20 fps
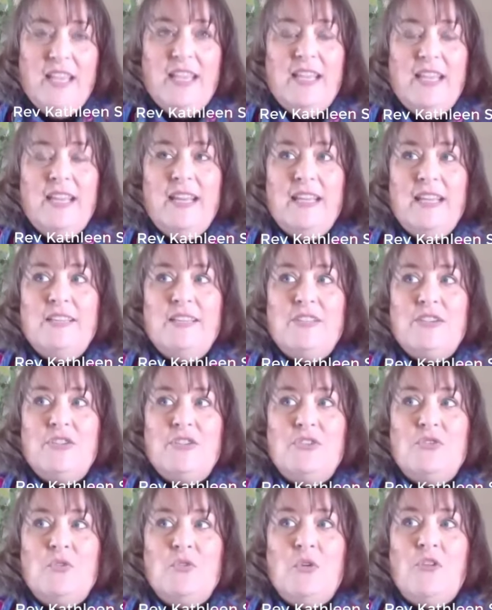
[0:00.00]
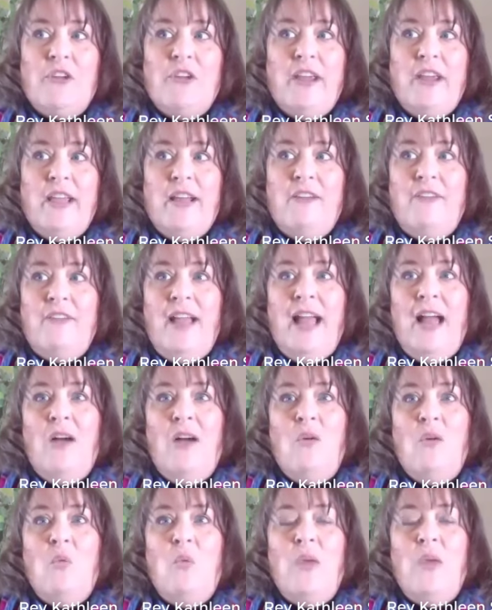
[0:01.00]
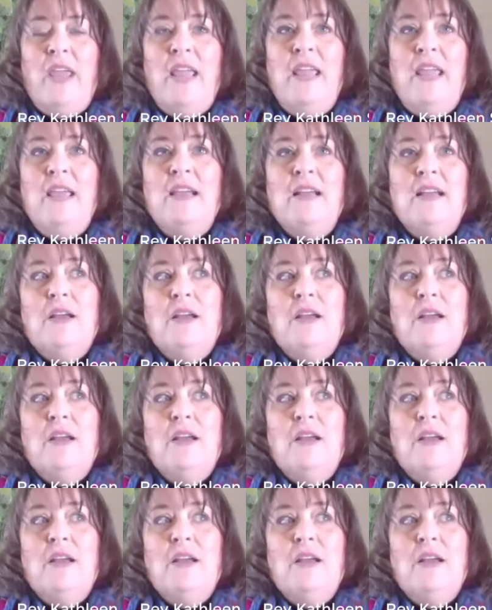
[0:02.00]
It is the story of how we